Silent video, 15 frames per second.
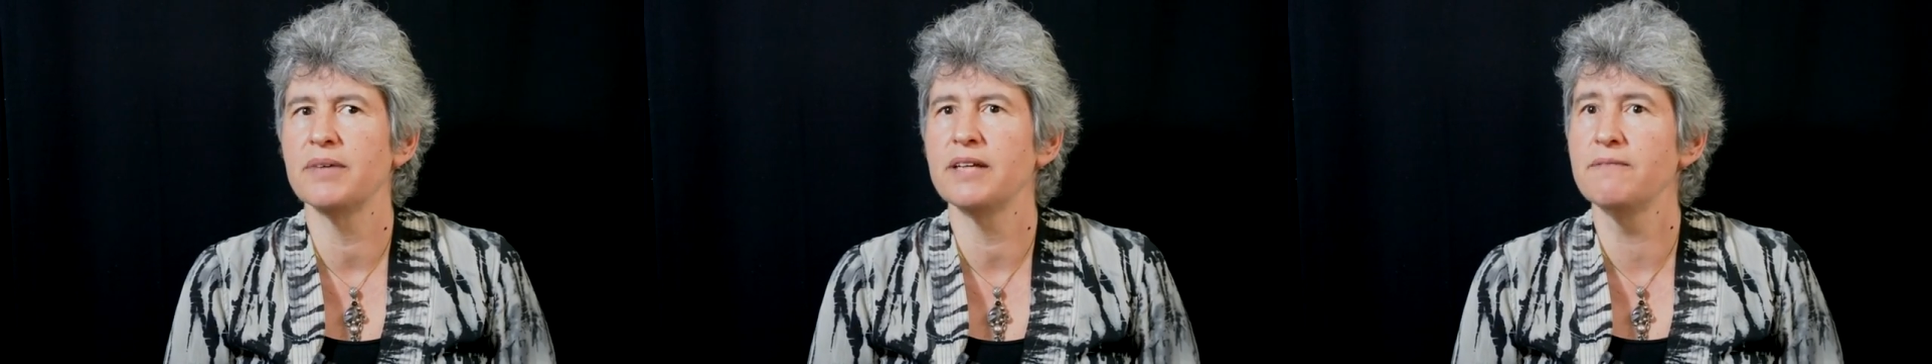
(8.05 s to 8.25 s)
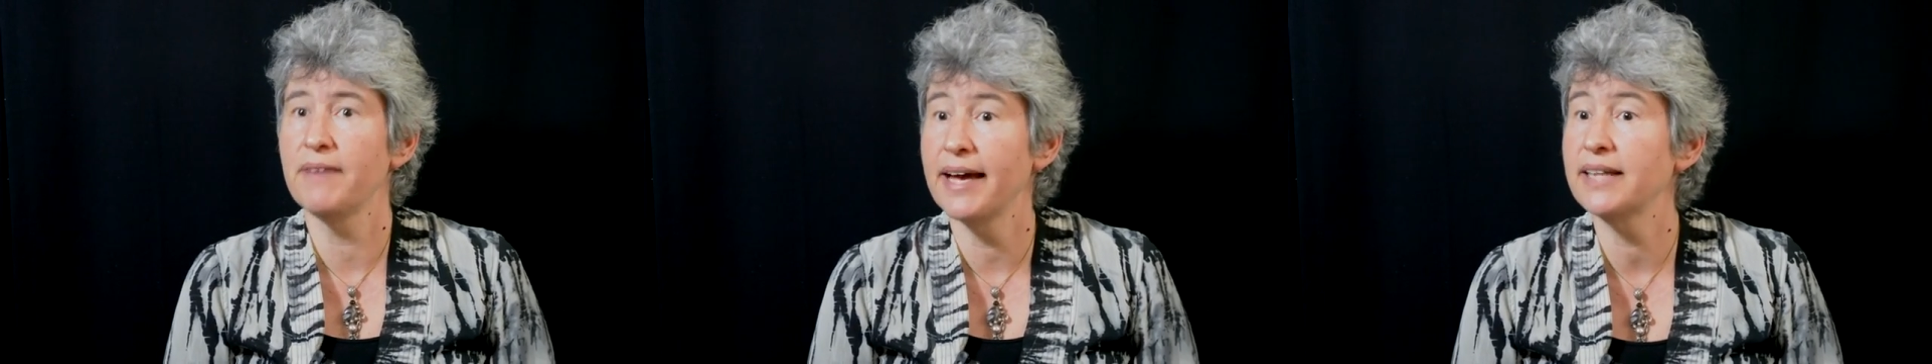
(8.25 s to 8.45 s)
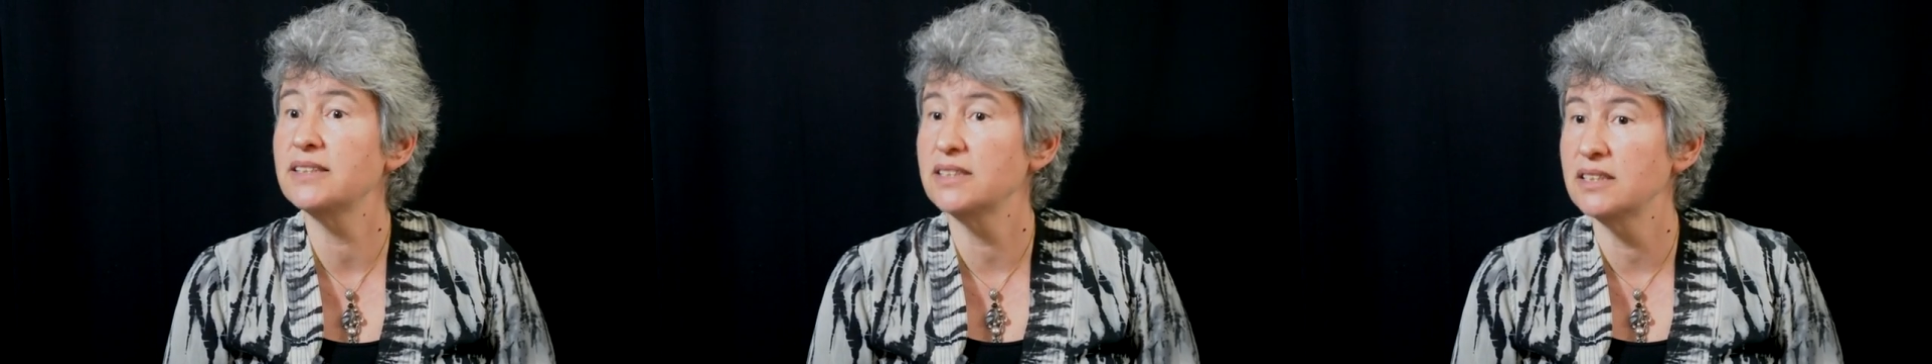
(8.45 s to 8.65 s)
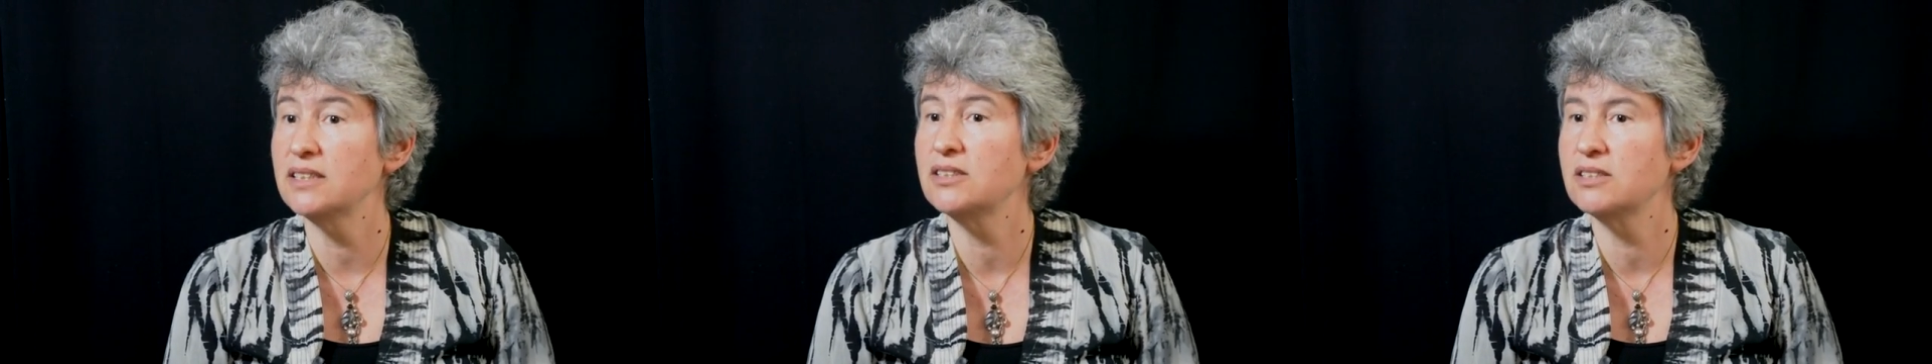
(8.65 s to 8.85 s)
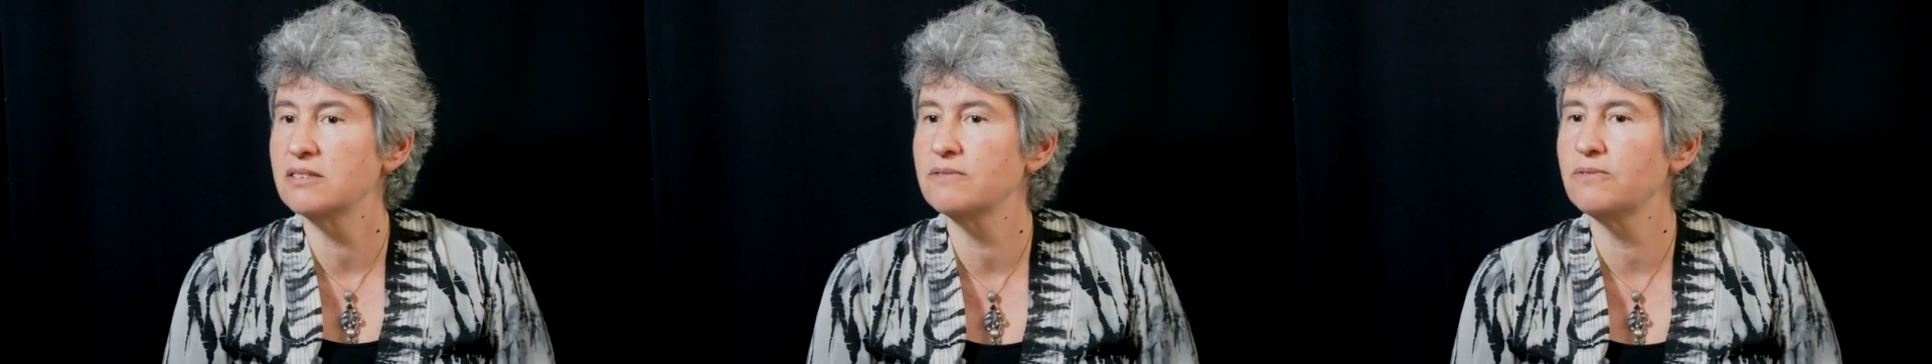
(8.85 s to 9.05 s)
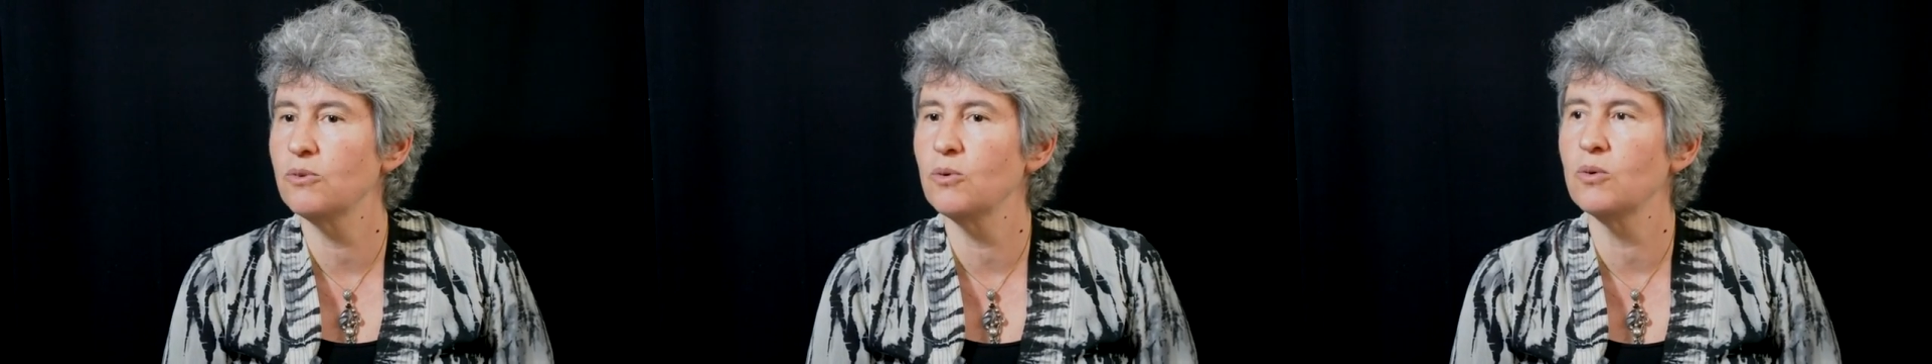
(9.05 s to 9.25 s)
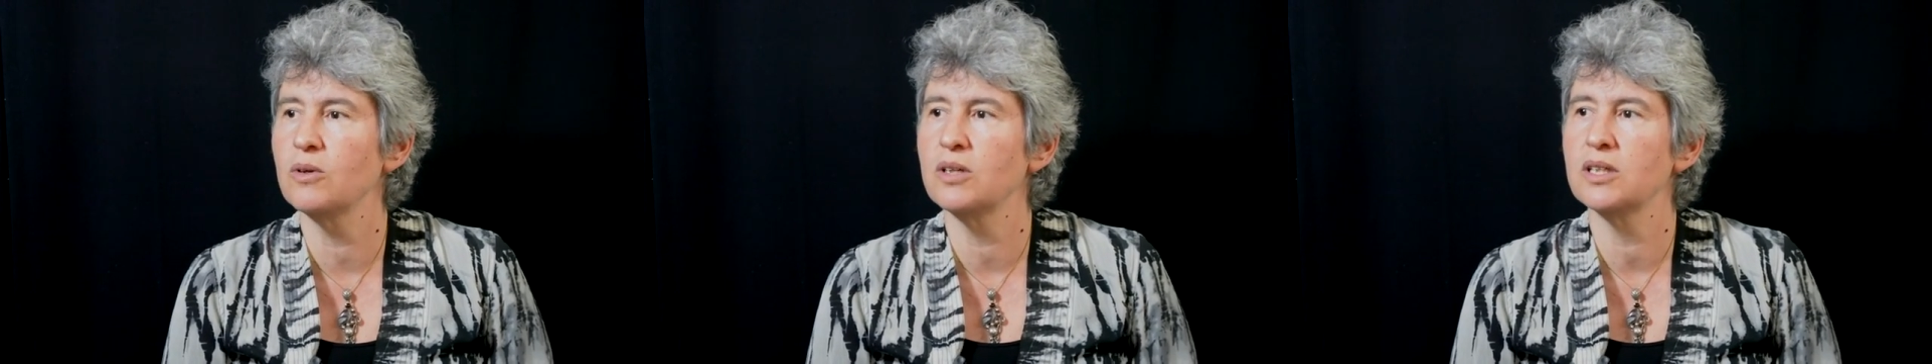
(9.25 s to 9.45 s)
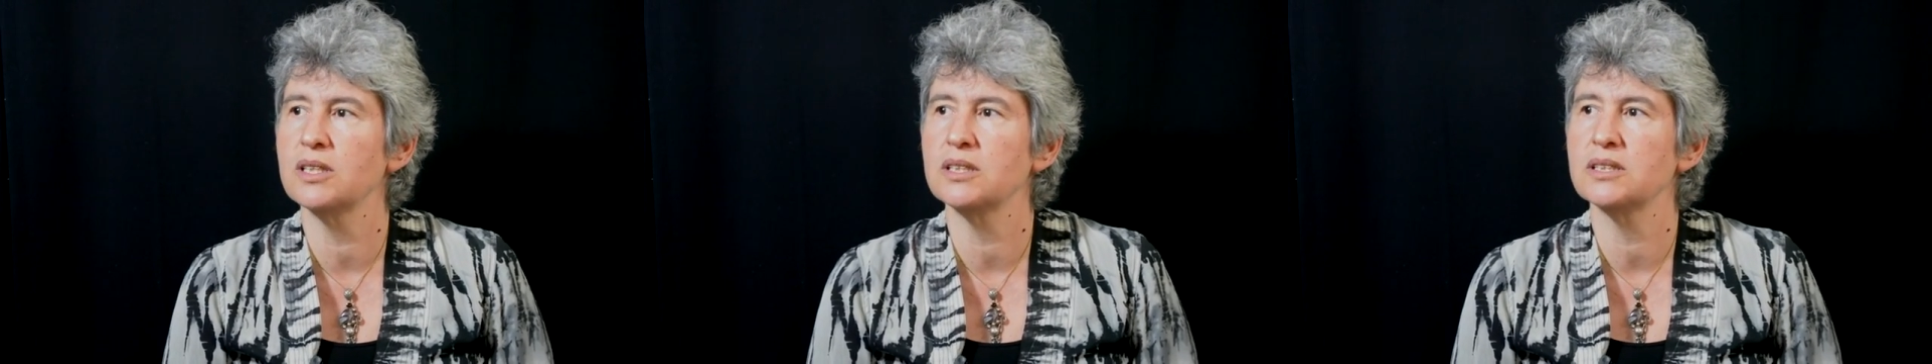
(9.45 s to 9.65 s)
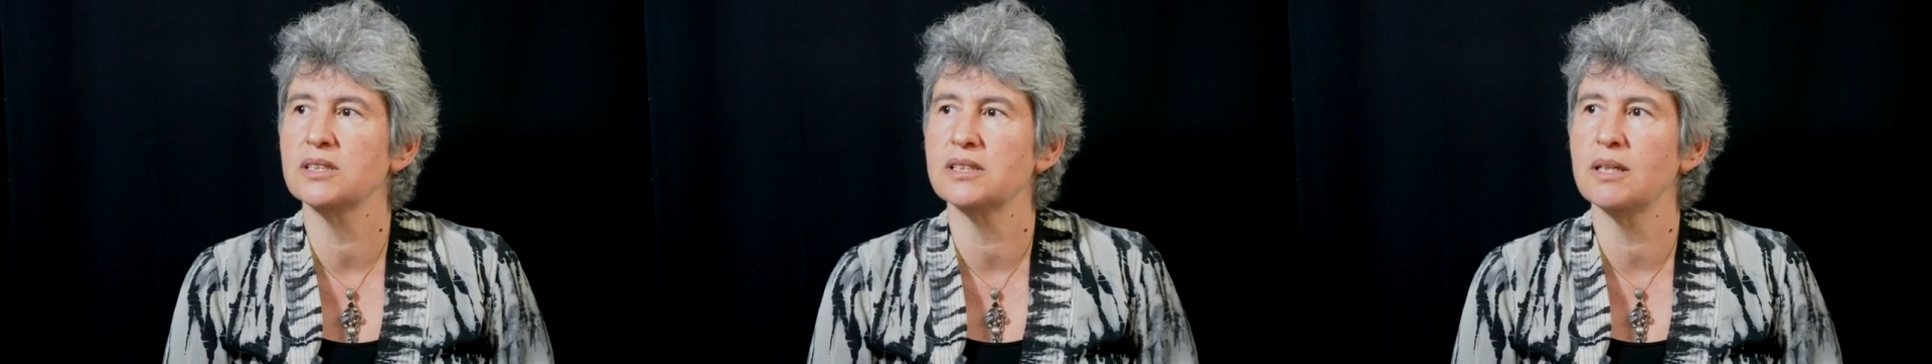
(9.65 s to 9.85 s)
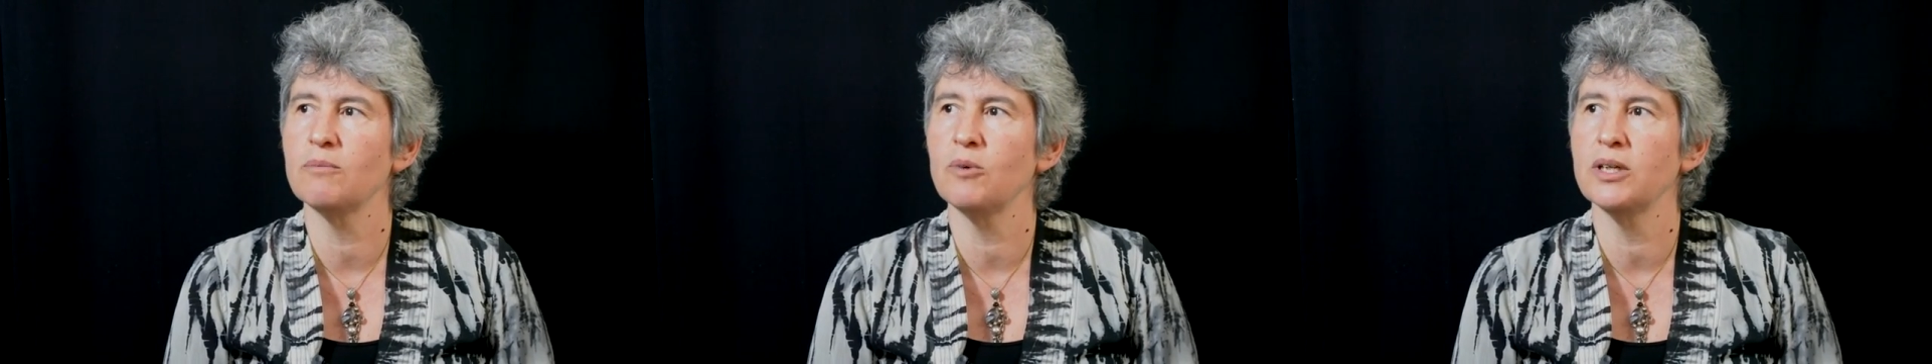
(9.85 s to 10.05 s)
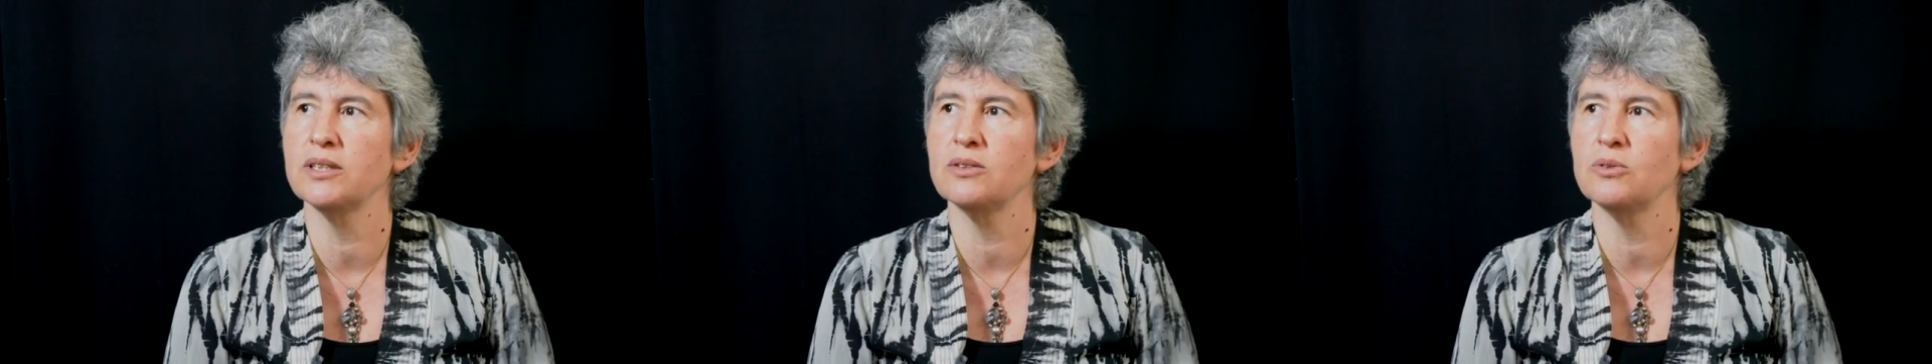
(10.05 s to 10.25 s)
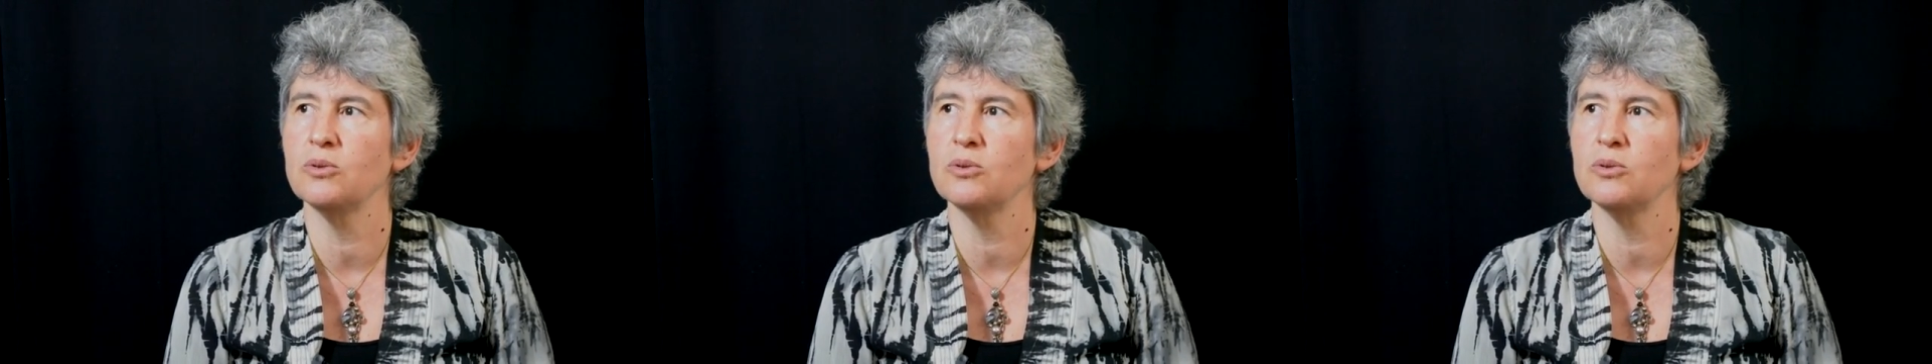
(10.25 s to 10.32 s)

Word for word: advantage for someone